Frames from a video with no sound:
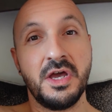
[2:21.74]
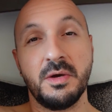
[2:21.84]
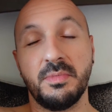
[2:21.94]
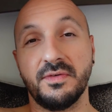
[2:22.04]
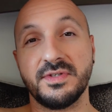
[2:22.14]

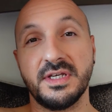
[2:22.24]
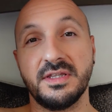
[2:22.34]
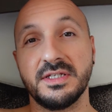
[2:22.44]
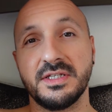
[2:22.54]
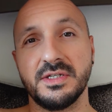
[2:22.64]
But obviously
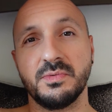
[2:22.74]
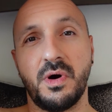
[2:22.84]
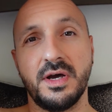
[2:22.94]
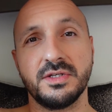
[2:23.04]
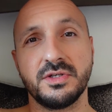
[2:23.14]
this is
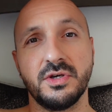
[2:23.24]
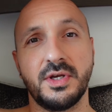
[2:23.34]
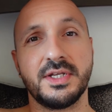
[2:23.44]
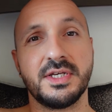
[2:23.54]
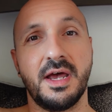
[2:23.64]
why it's
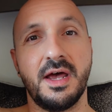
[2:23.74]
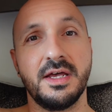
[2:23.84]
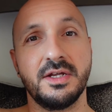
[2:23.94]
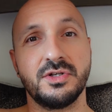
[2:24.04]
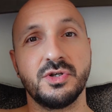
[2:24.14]
good
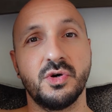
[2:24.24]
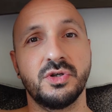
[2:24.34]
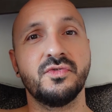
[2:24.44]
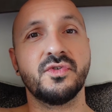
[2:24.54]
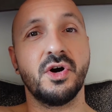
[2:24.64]
to ensure
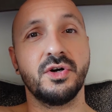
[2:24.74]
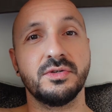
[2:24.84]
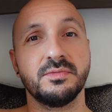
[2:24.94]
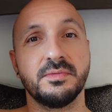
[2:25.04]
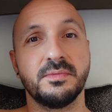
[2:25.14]
you've got
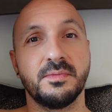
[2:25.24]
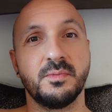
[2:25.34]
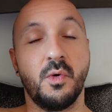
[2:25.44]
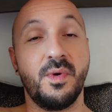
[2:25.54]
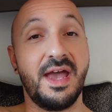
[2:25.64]

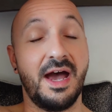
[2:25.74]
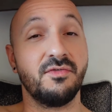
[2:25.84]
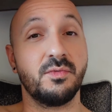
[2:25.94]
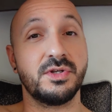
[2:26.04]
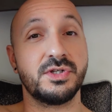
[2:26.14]
what we have,
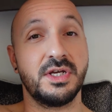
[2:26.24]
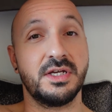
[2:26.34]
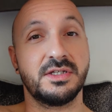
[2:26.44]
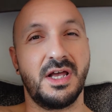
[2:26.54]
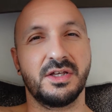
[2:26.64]
which
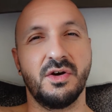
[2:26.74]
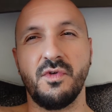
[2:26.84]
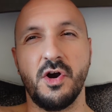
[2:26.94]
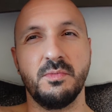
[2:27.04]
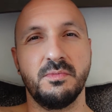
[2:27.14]
is like a
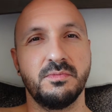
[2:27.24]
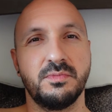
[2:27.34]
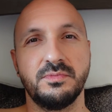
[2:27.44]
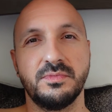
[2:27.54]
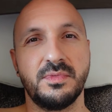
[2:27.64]
roam
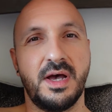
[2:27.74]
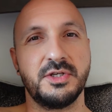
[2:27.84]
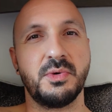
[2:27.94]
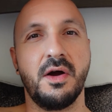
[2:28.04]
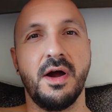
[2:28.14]
as
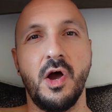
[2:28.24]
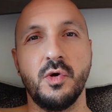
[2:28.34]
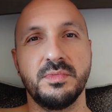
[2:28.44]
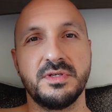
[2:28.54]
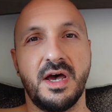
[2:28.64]
you are at
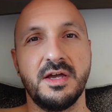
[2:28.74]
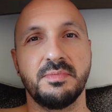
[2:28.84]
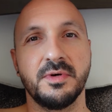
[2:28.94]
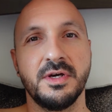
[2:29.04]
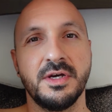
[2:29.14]
home type
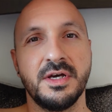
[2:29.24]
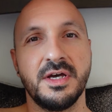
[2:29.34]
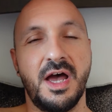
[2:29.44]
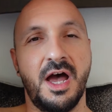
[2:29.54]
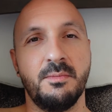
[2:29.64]

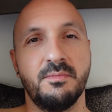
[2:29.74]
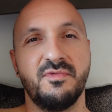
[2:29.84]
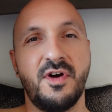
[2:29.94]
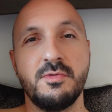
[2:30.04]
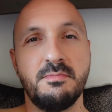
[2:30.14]

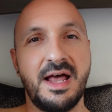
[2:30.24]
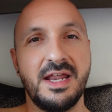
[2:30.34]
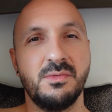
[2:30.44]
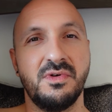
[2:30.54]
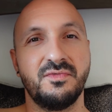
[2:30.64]
phone
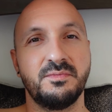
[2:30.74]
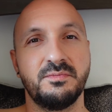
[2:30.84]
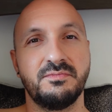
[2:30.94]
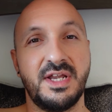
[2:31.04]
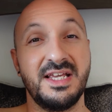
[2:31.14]
plan with
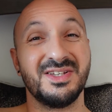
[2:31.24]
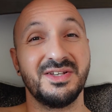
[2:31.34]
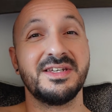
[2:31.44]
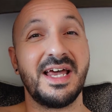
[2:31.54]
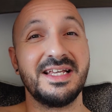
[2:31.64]

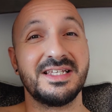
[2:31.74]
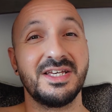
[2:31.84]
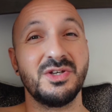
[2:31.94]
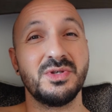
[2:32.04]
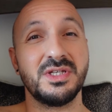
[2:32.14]
decent data
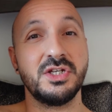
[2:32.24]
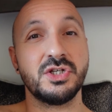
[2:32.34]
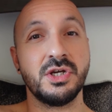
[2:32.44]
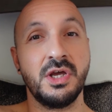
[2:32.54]
usage,